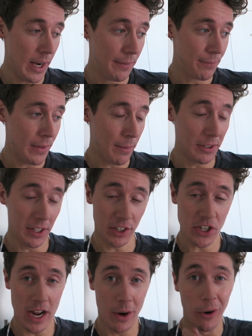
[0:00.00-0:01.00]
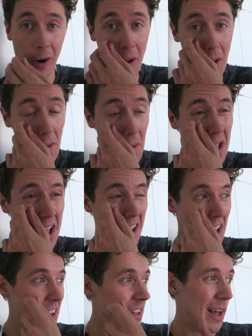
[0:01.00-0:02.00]
Alright, I'm gonna take a shower.
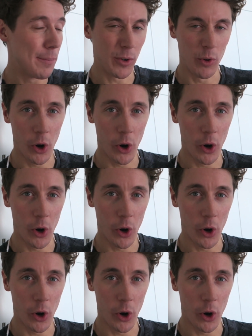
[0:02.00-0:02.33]
I'm